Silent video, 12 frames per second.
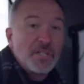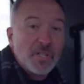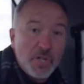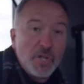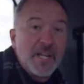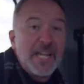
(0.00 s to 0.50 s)
is a
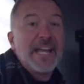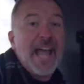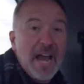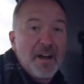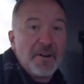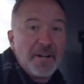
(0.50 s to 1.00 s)
cooking
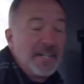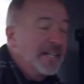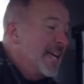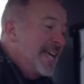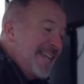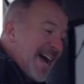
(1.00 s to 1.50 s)

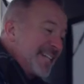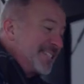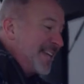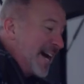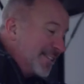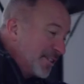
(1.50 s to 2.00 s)
area. Now,
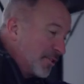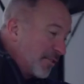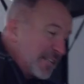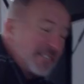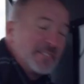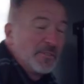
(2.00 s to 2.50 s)
it's not the
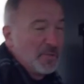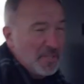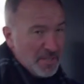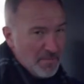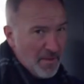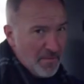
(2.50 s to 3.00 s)
griddle,
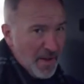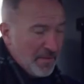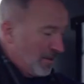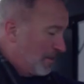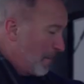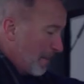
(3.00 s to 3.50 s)
which is my
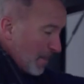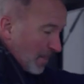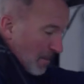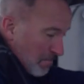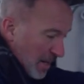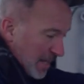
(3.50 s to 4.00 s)
favorite,
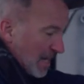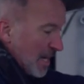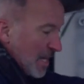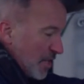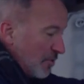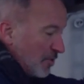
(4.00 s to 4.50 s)
but
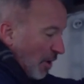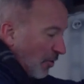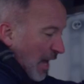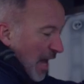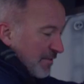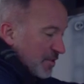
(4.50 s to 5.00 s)
you
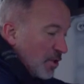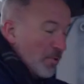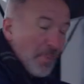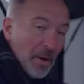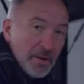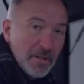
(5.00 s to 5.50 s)
don't have
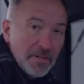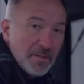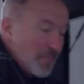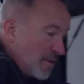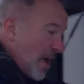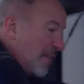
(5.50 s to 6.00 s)
two
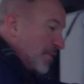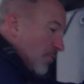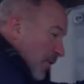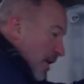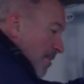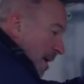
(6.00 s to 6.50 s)
burners where you have to
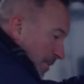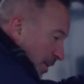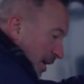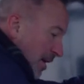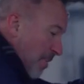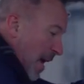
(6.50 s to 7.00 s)
worry about
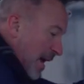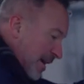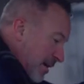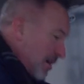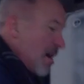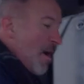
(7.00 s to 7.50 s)
putting a pot
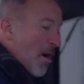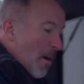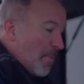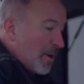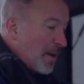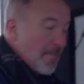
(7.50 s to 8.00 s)
here
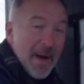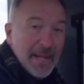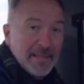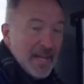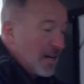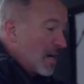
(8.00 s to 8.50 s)
or putting a
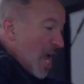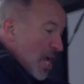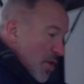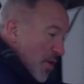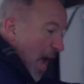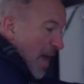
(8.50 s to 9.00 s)
pot there.
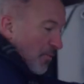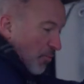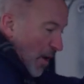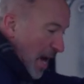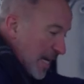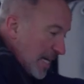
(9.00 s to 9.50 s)
You got
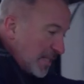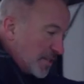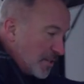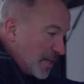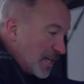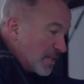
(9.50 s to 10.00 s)

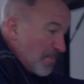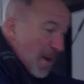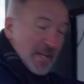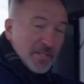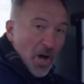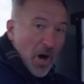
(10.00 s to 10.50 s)
radiant cooking
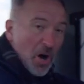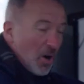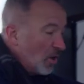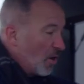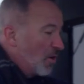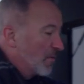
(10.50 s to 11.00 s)
space
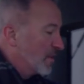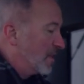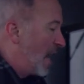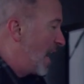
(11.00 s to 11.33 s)
all over the